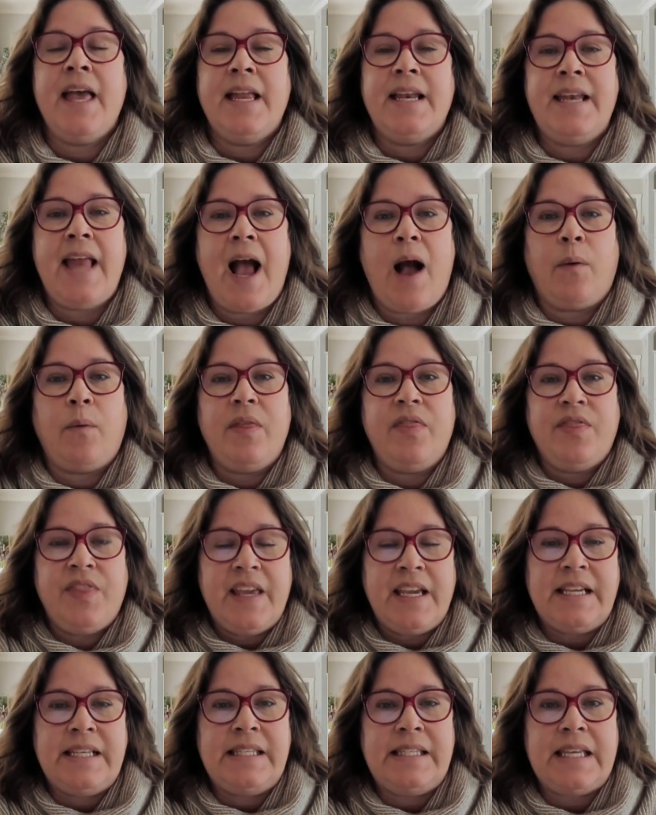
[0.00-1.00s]
Now,
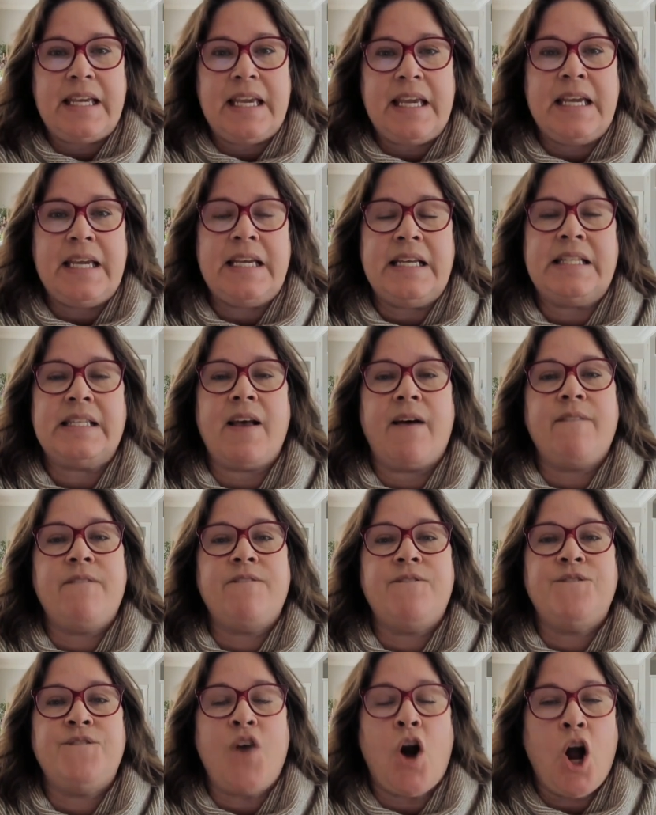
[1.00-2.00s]
this is
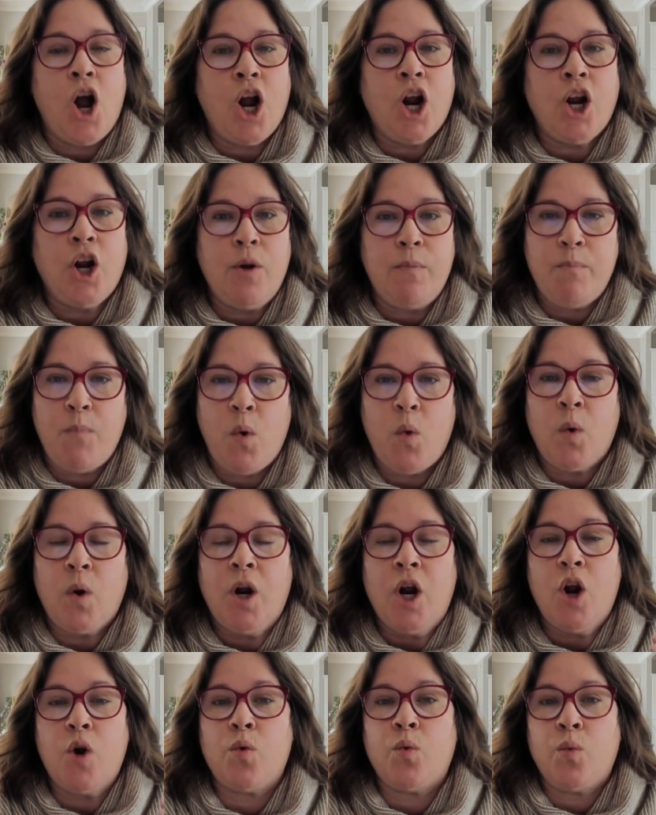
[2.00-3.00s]
far
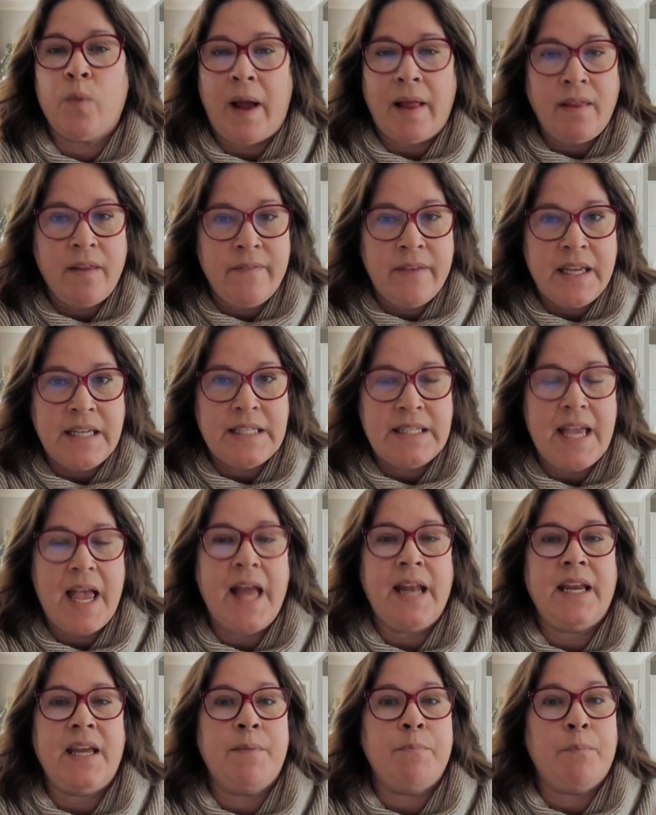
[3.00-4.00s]
more relevant
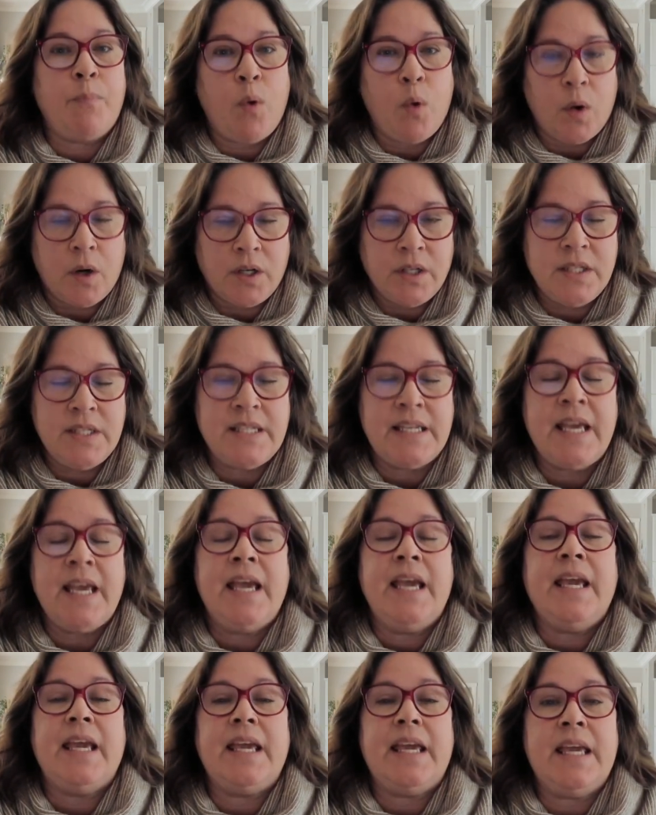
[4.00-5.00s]
and important
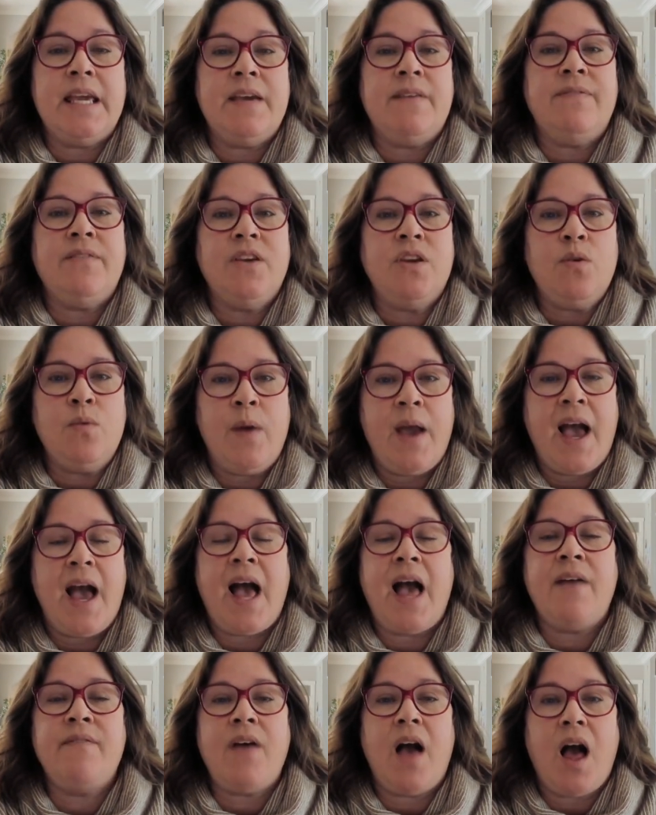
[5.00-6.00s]
if you
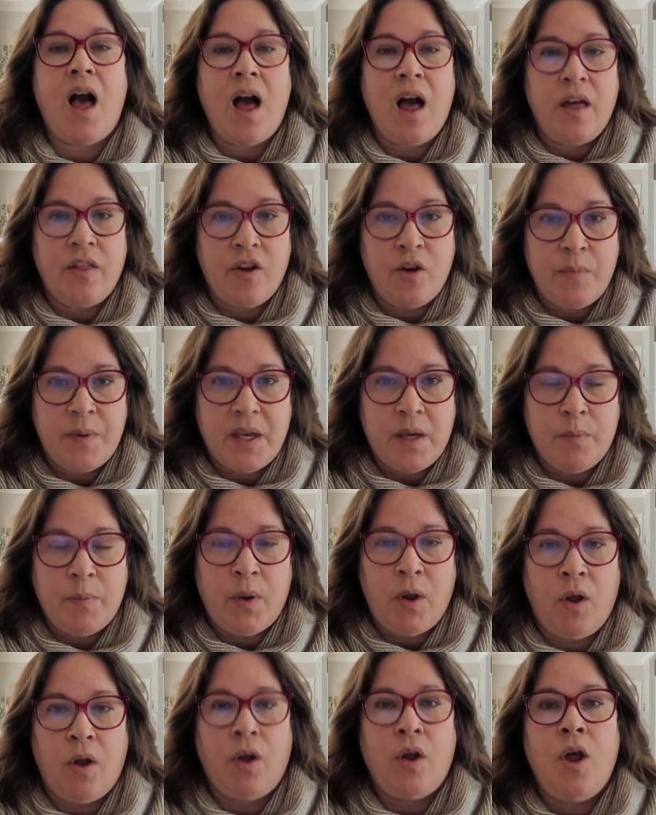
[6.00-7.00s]
have other
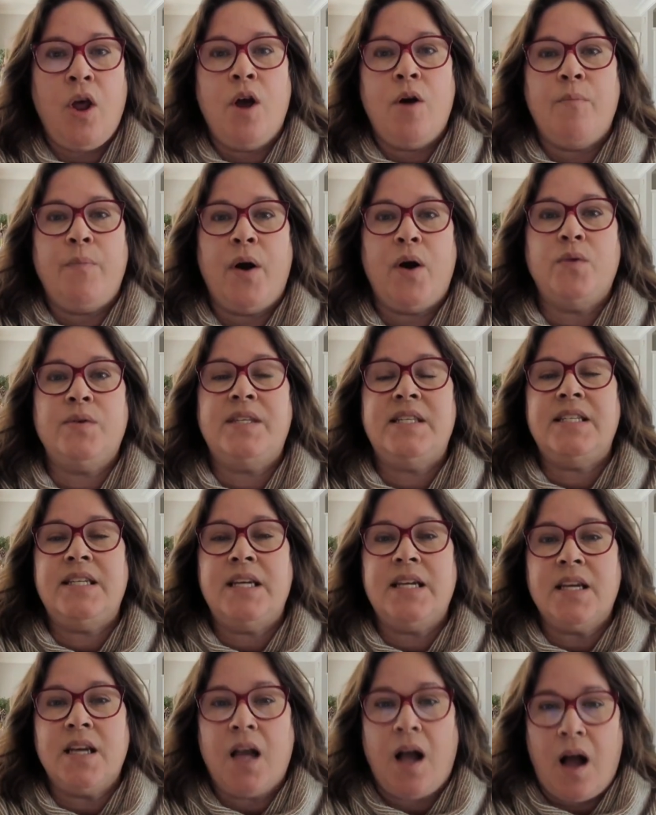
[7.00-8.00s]
people
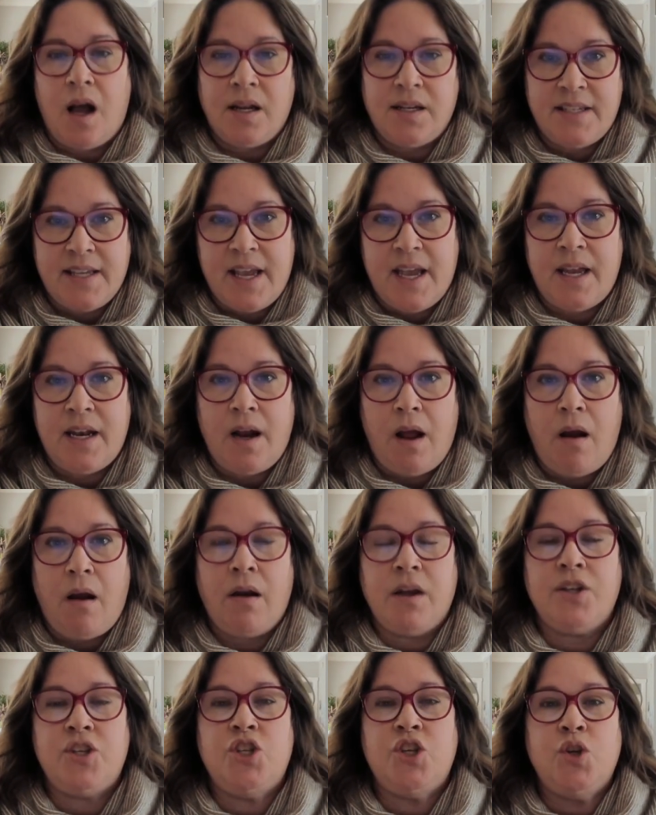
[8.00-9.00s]
posting content
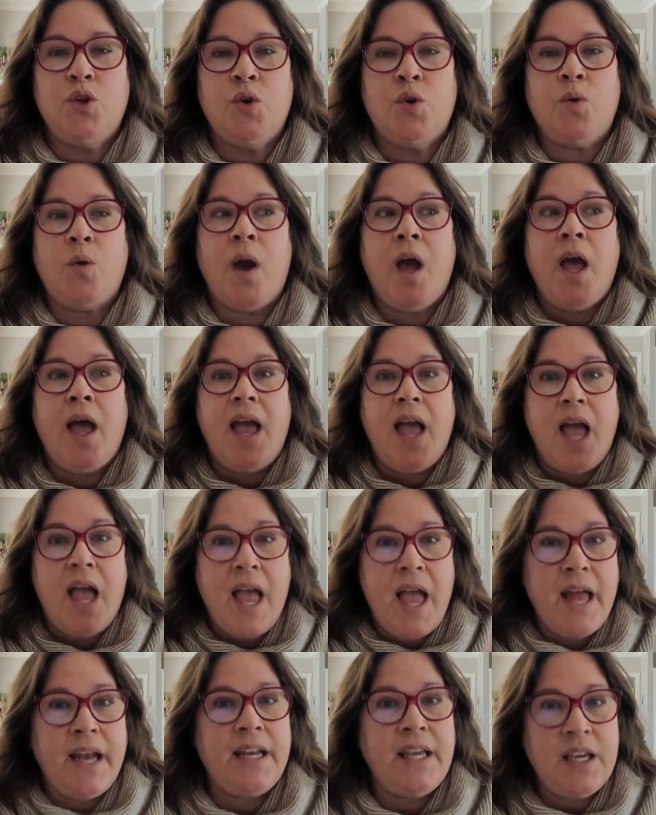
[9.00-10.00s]
onto
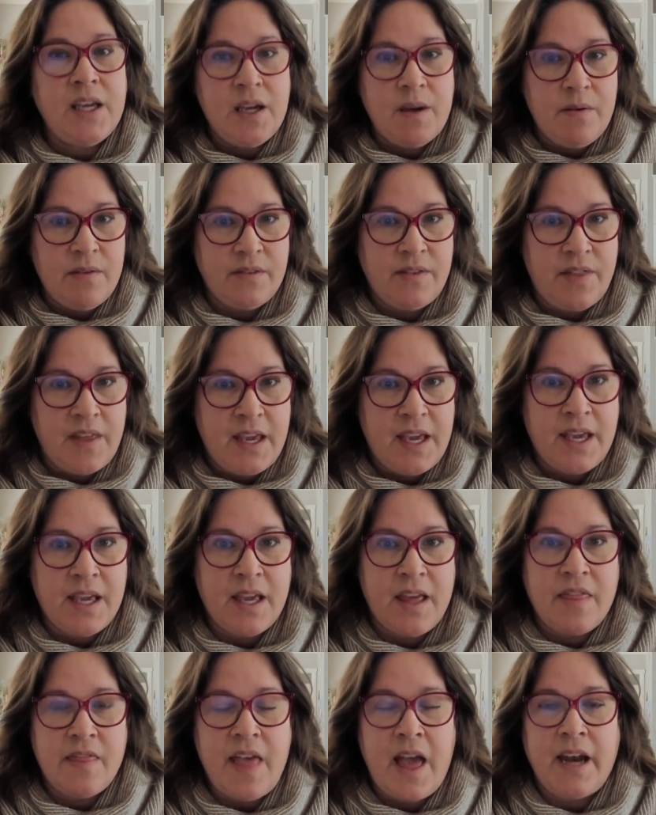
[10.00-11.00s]

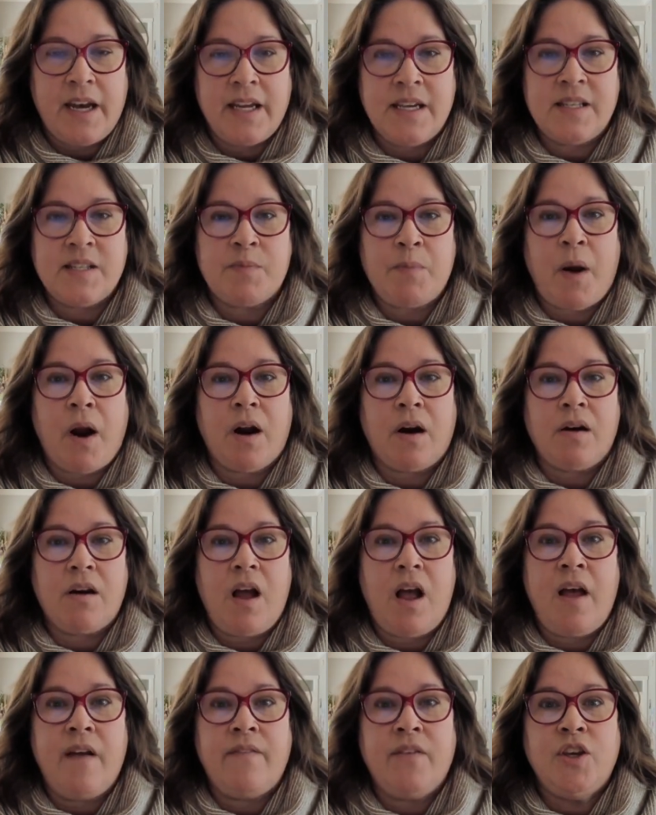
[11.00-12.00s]
anything that is part
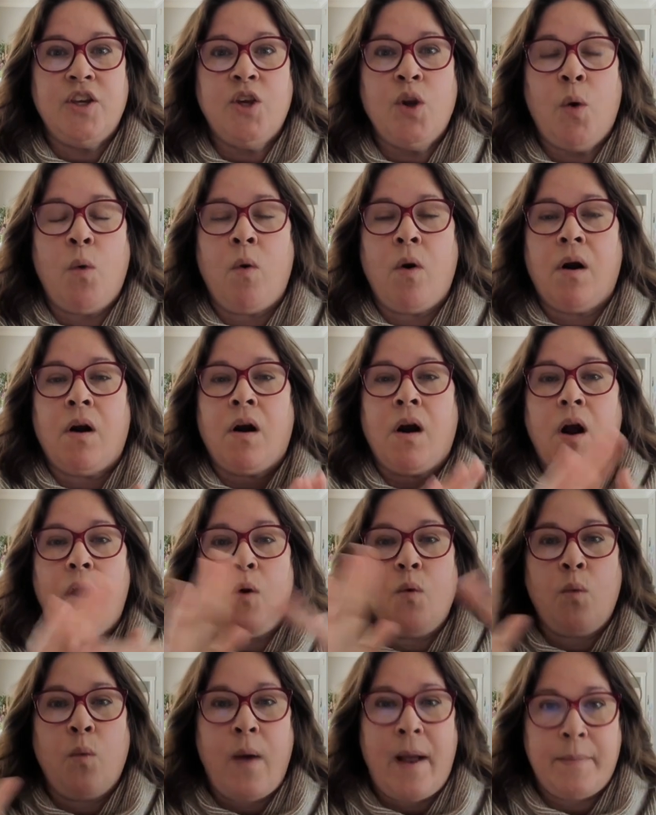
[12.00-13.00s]
of your
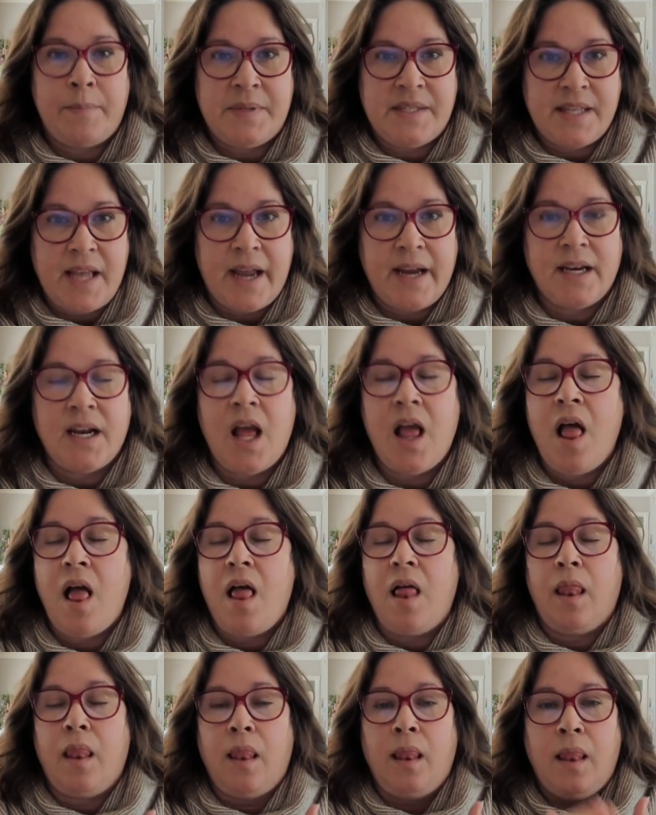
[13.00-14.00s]
website
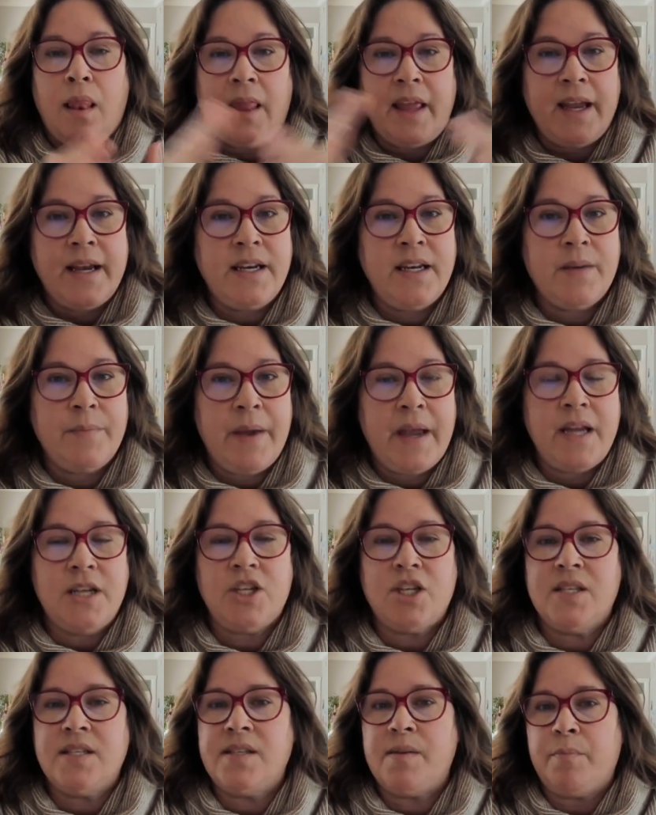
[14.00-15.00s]
landing
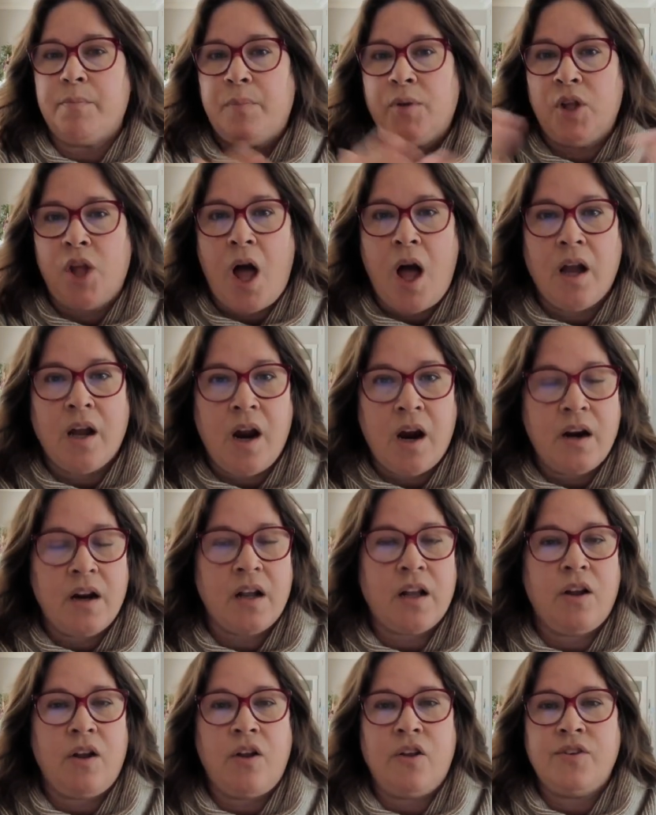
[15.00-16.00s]
pages, blog
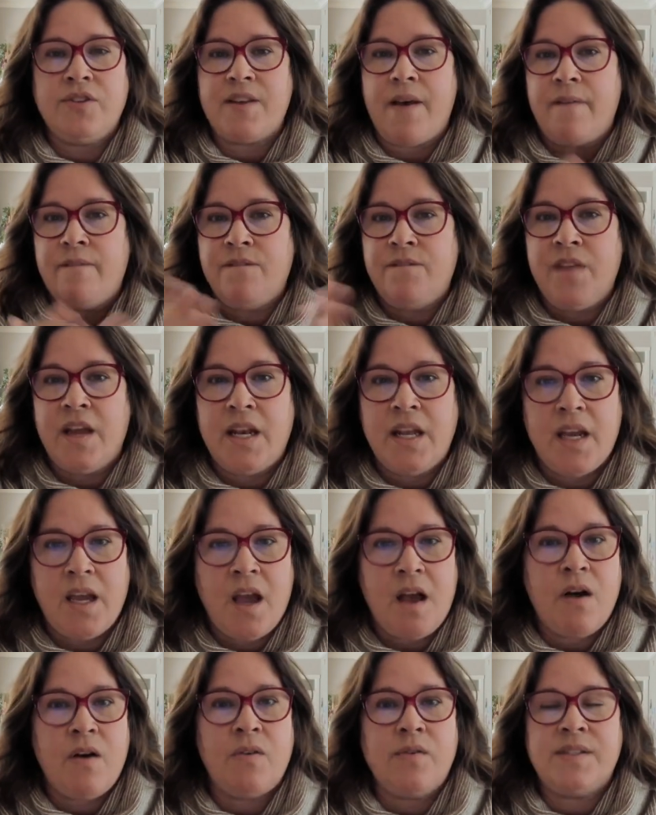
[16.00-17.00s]
articles,
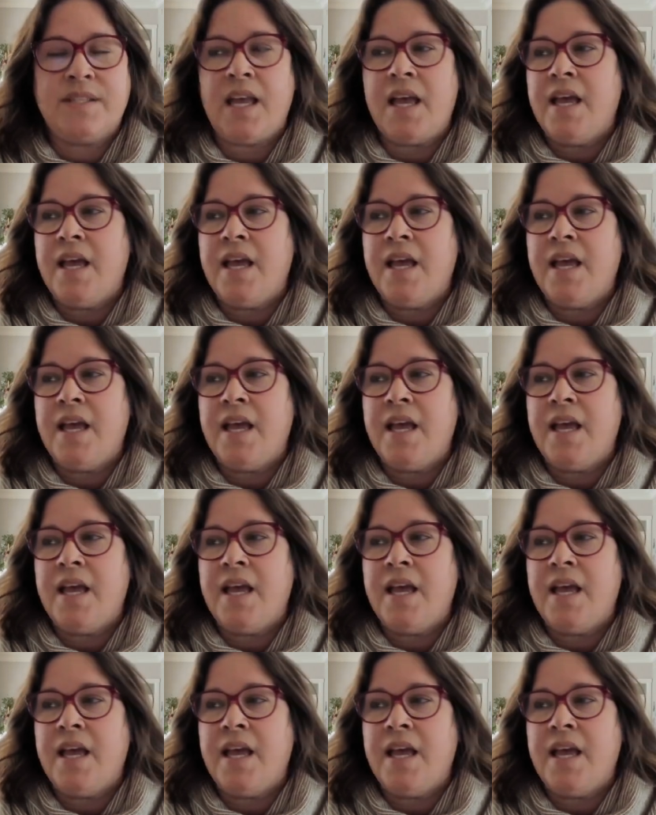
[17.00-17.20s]
videos,